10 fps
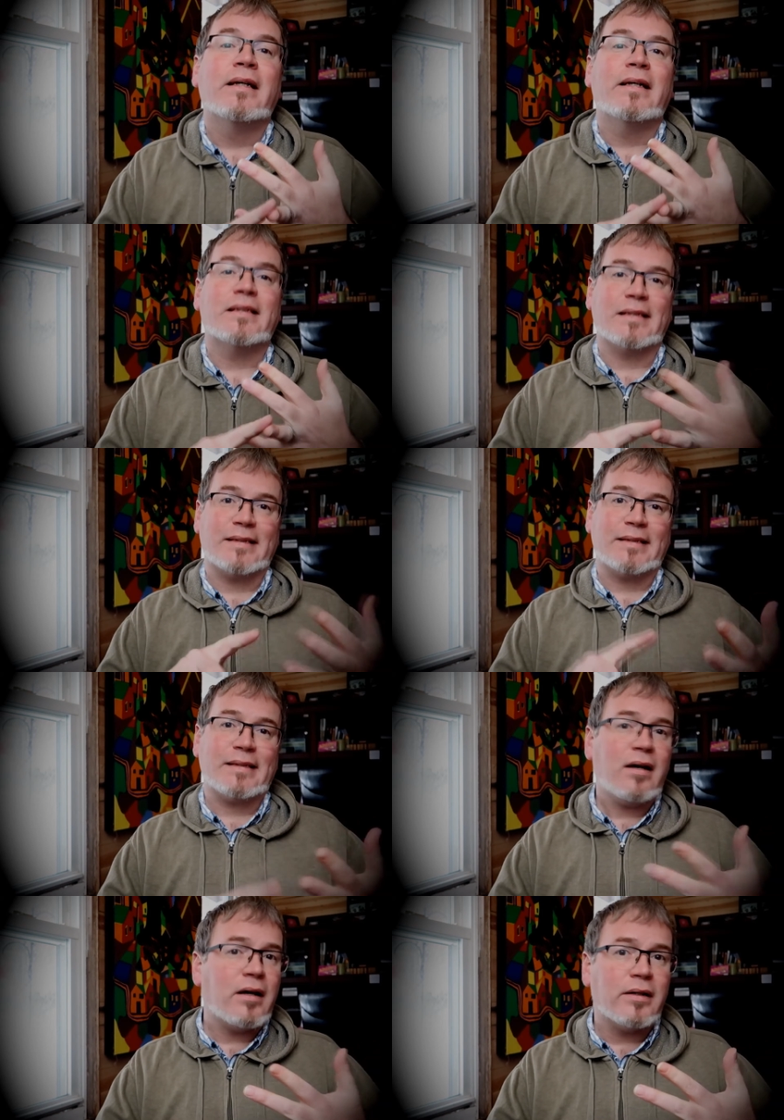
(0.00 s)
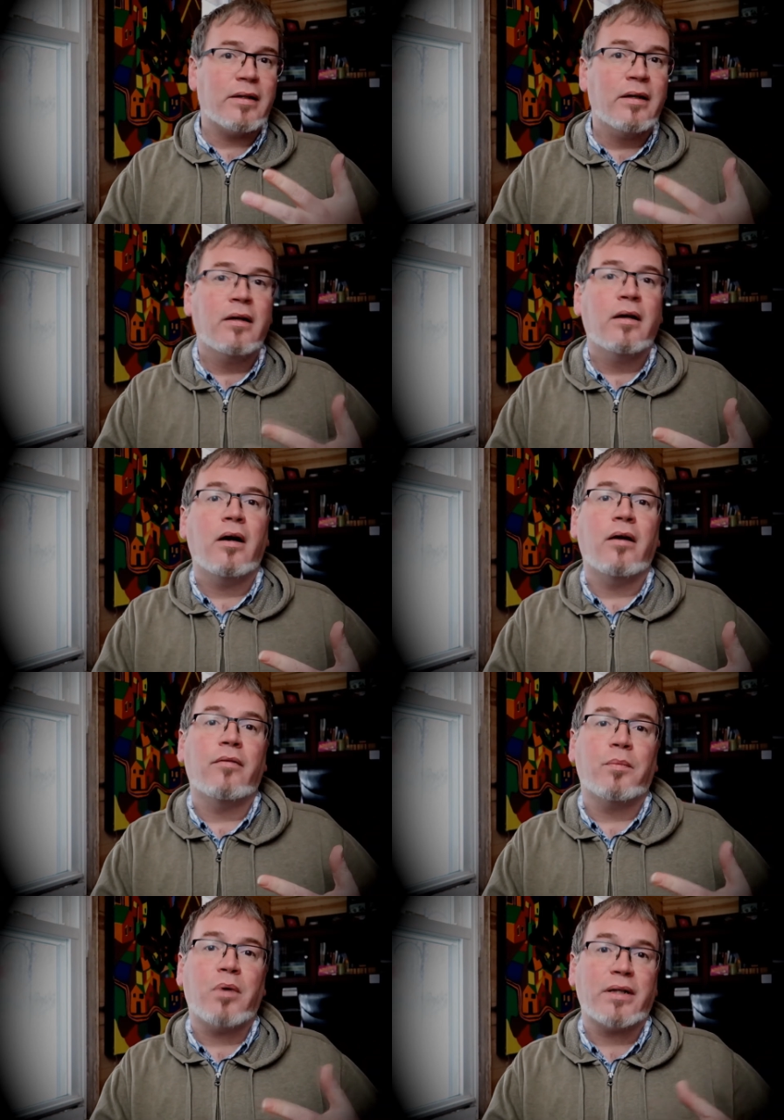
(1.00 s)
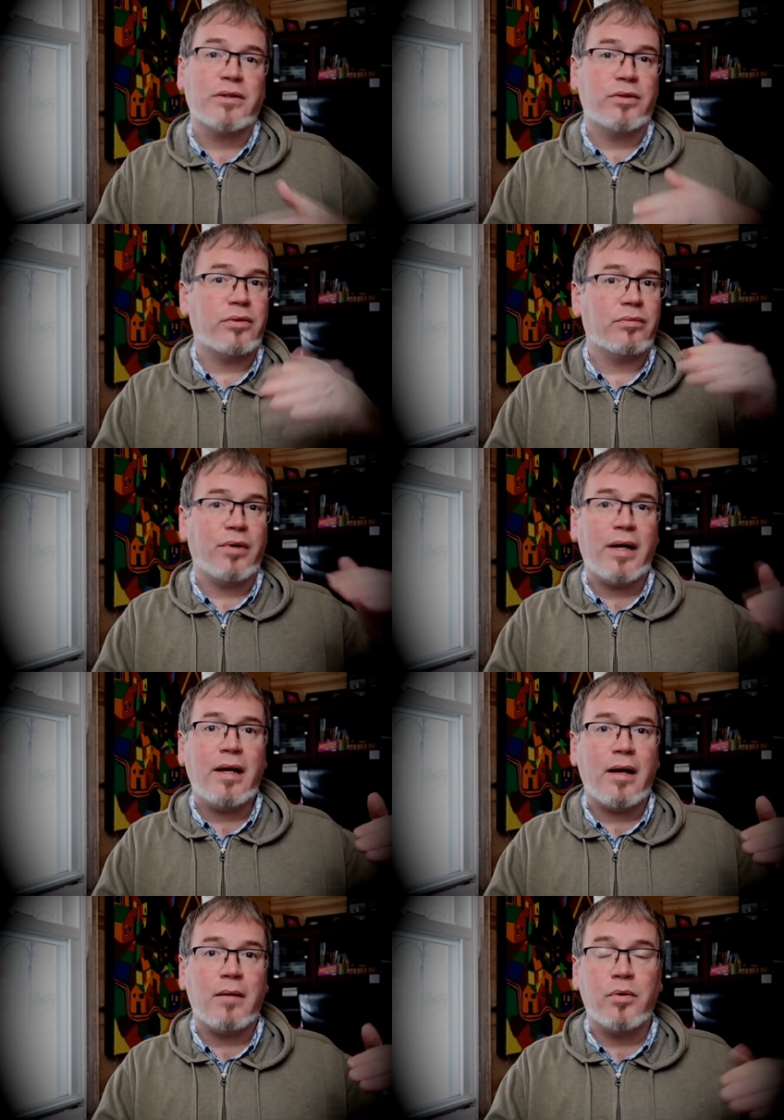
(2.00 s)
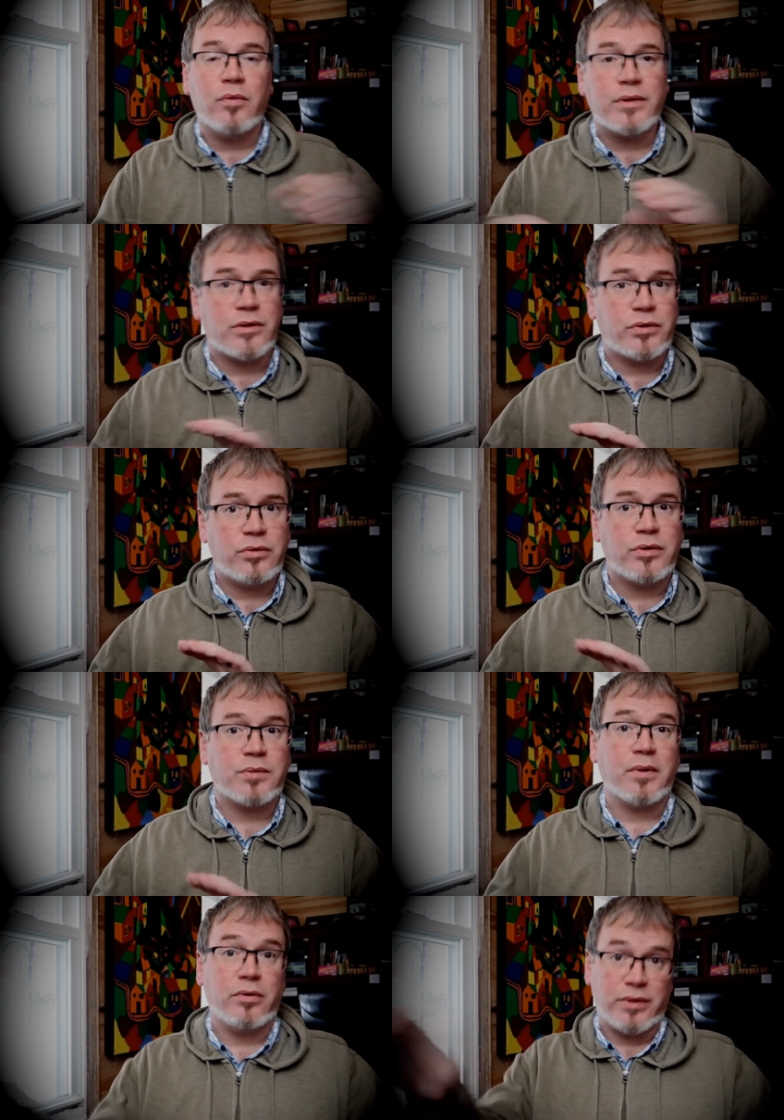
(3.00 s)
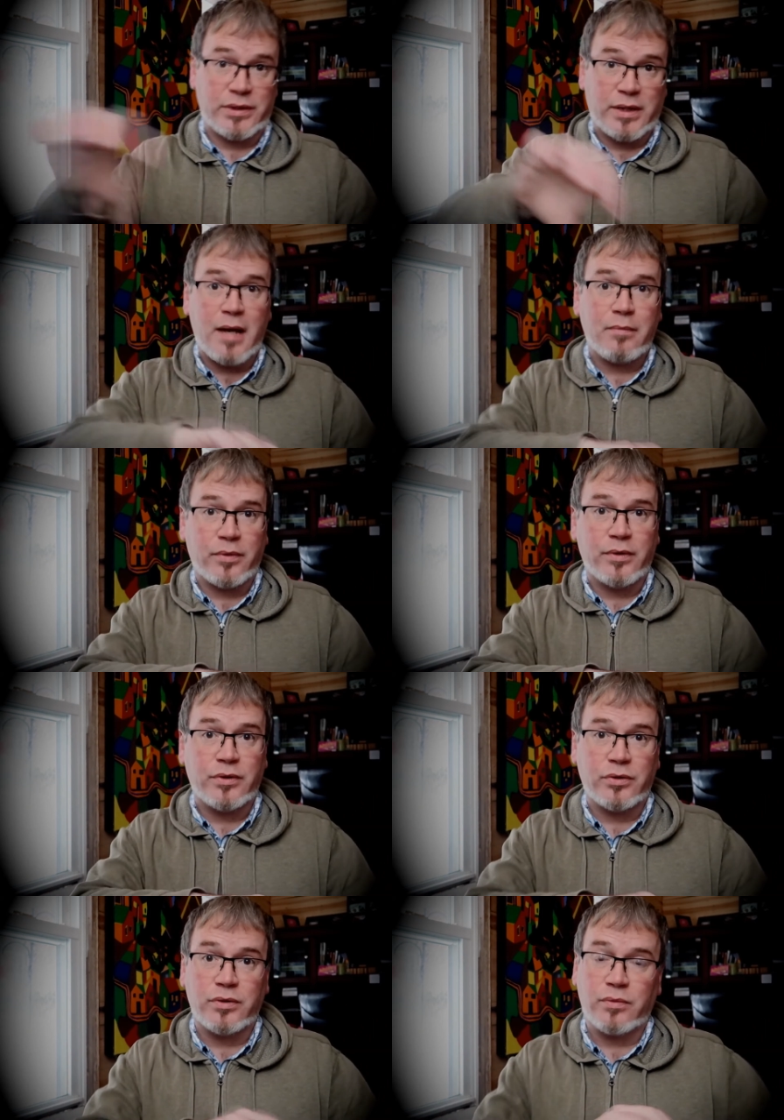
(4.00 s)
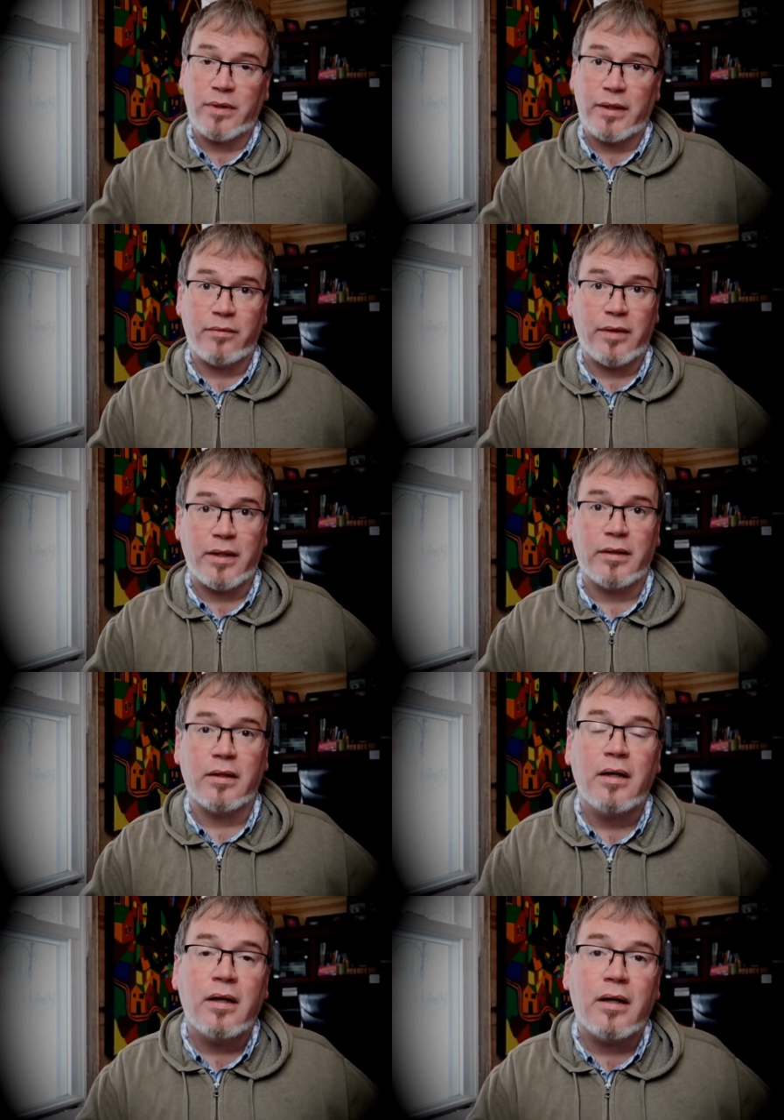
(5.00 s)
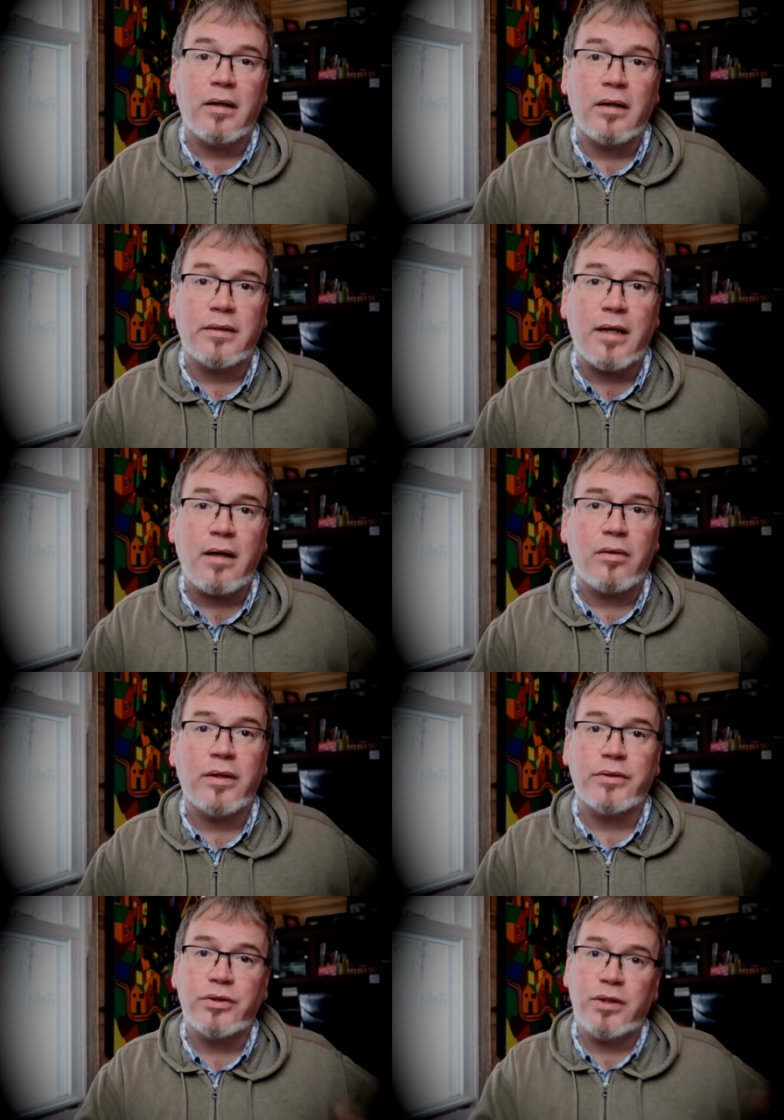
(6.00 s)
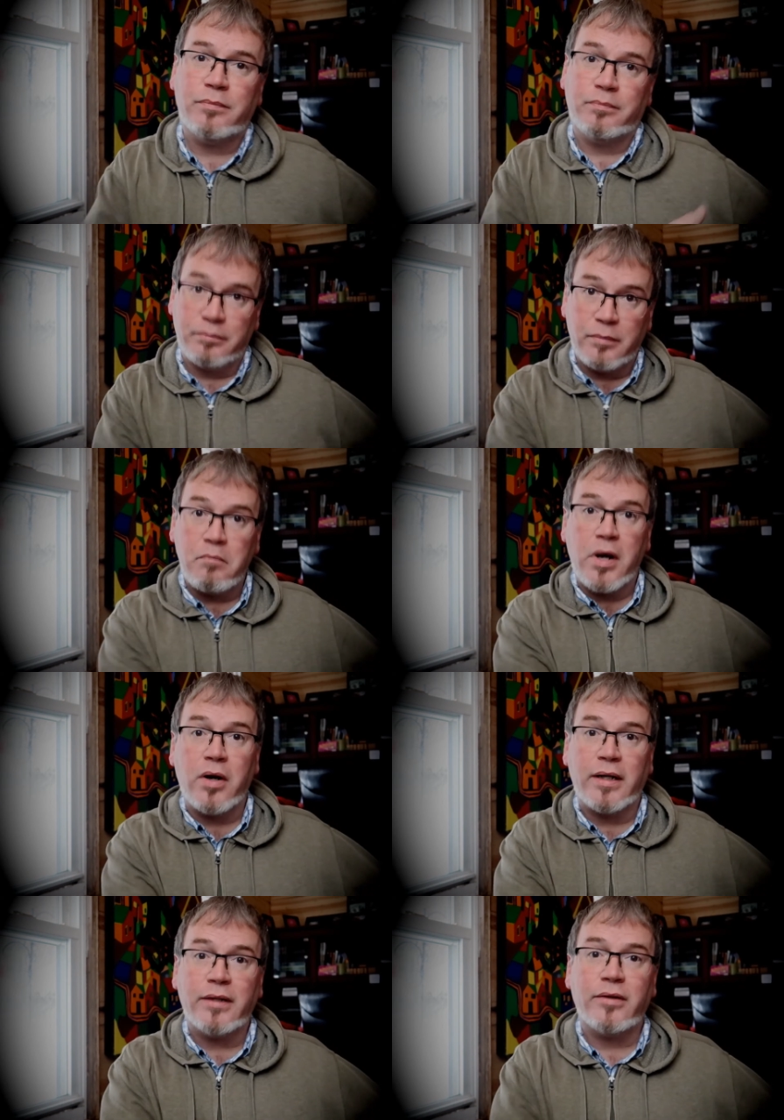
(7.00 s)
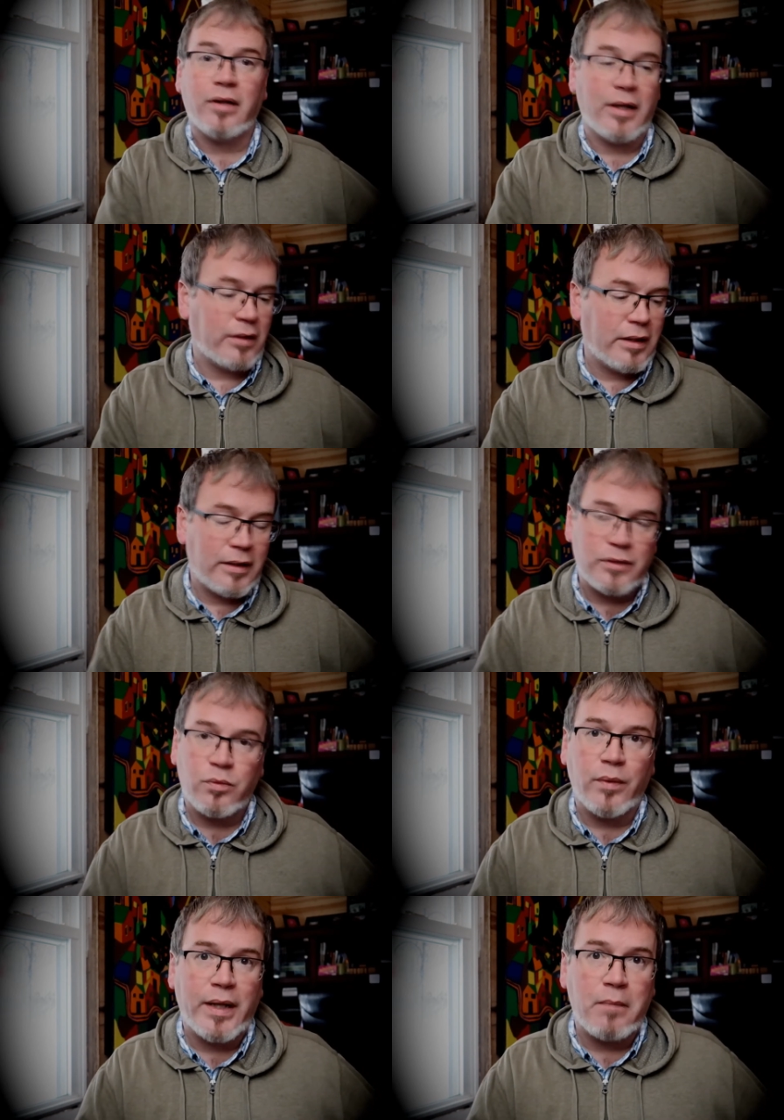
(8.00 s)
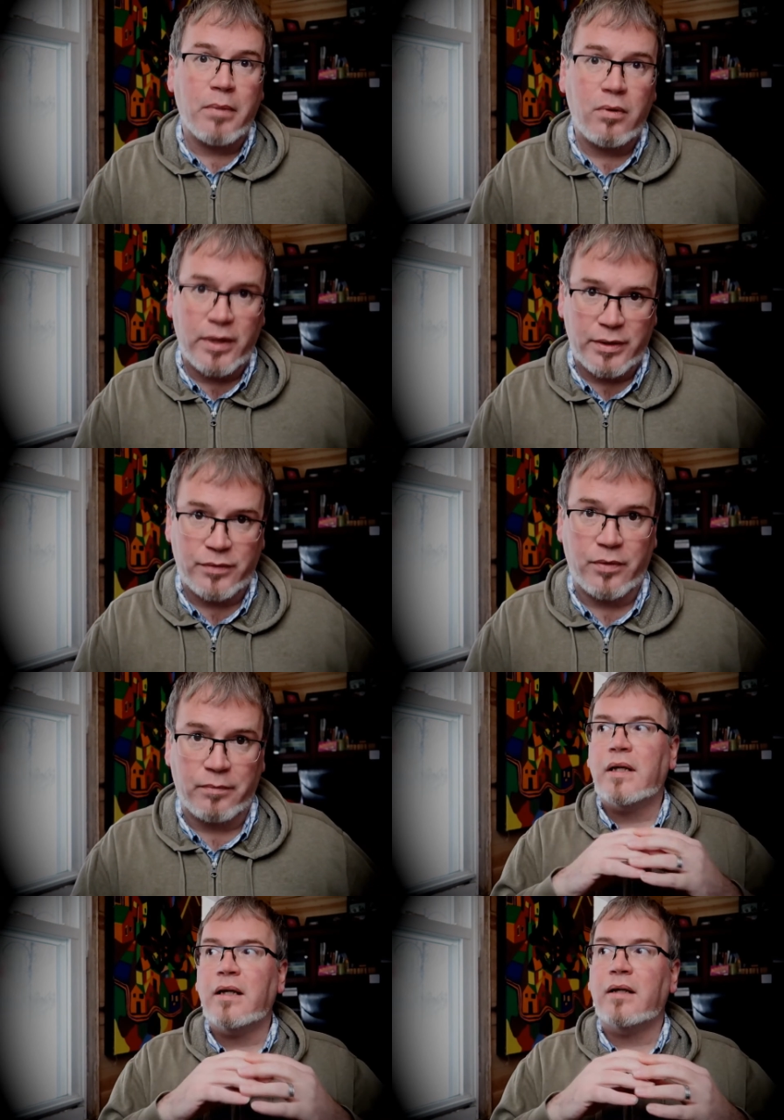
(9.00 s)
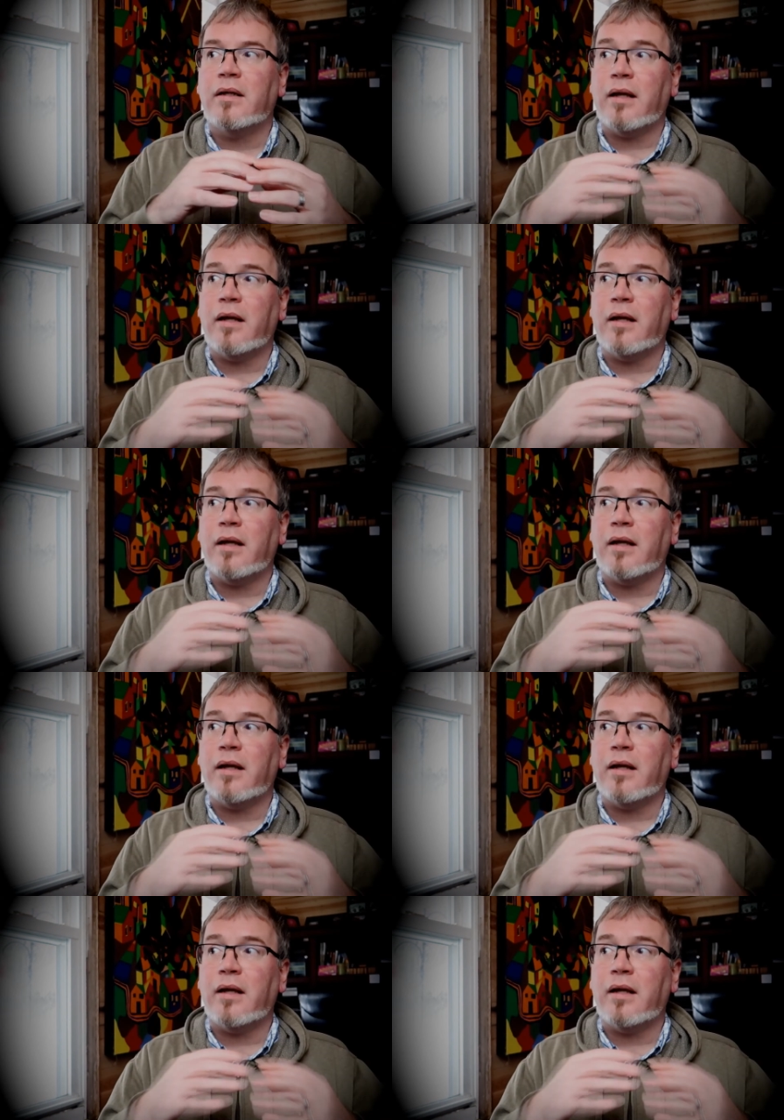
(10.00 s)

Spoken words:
is the son of the prostitute Rahab, who wasn't Jewish, but who escaped with the Jews when they invaded a town, and she married into the line, and that's where we get Boaz from. King